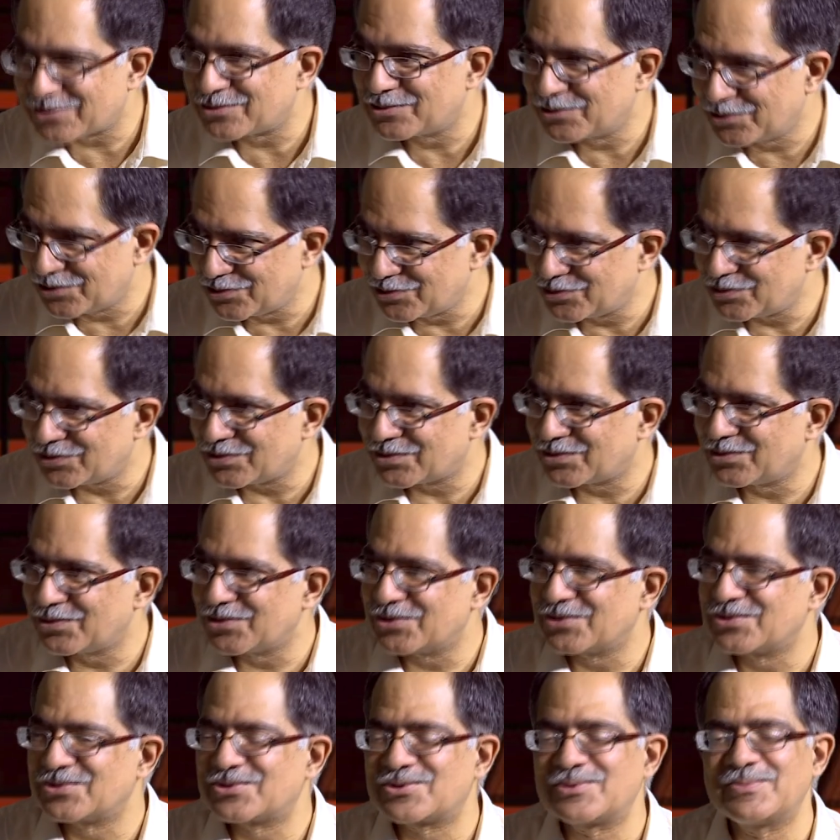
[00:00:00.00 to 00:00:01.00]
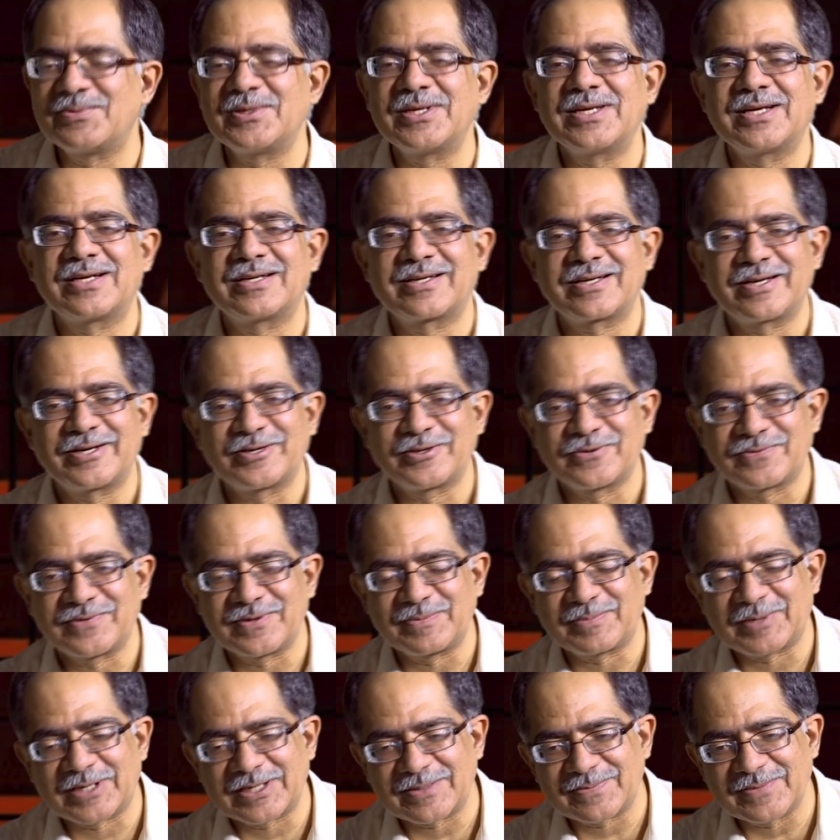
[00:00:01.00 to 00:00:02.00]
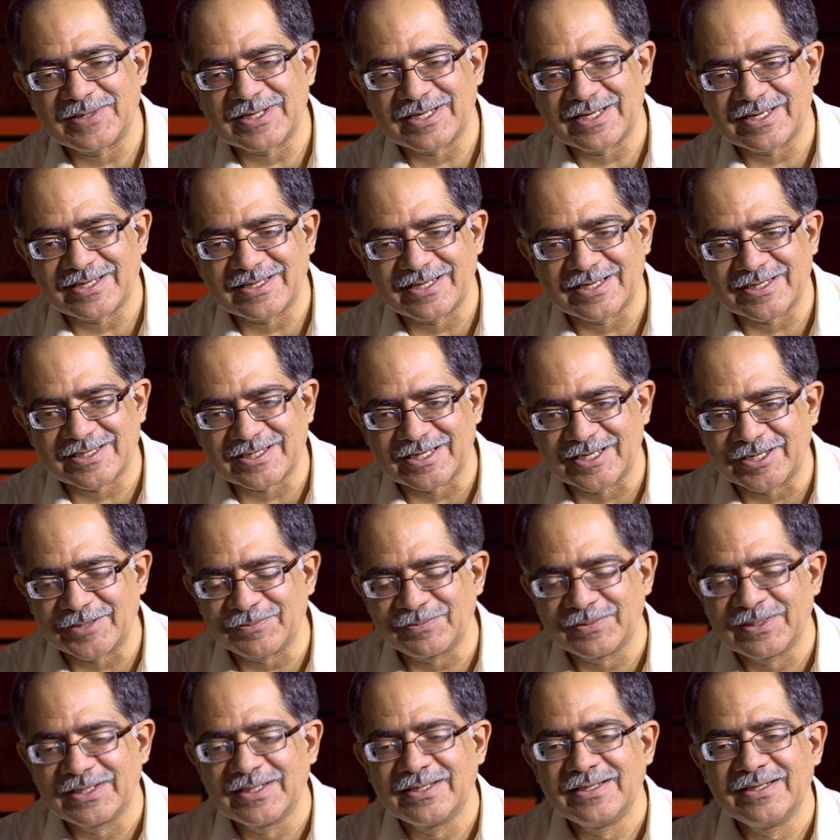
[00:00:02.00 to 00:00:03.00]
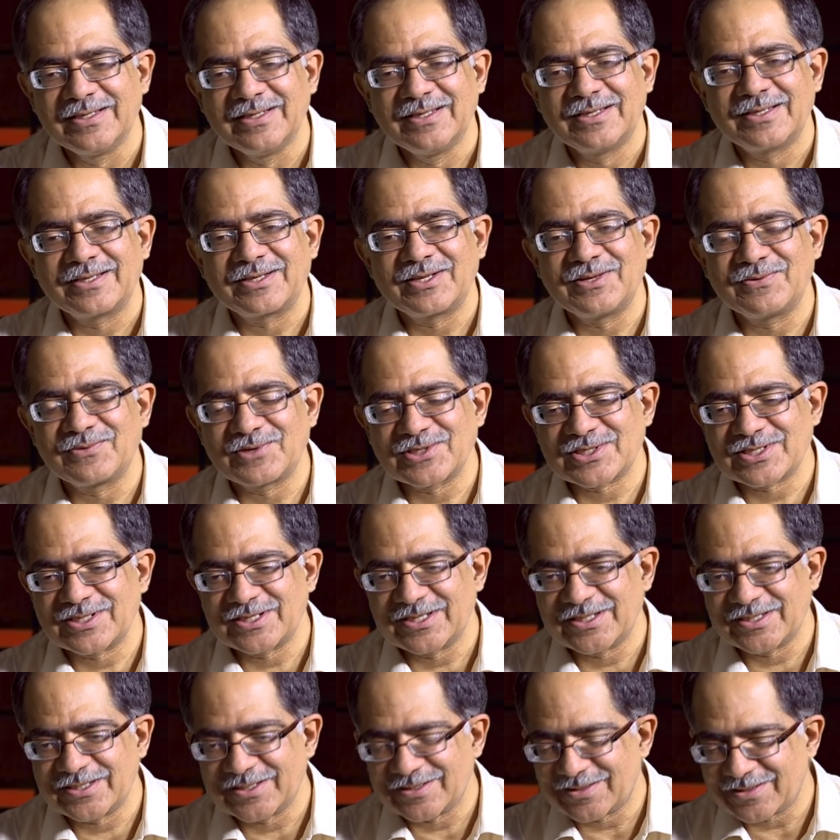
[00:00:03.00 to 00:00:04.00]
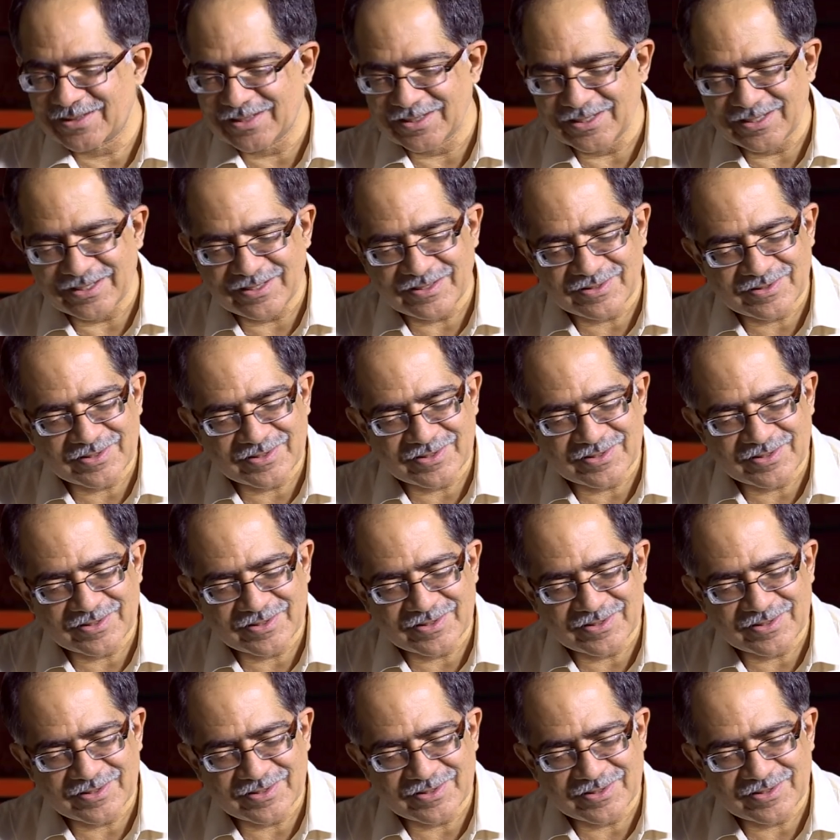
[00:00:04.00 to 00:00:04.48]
Kundu, who used to be our head of department at that time. He was a in,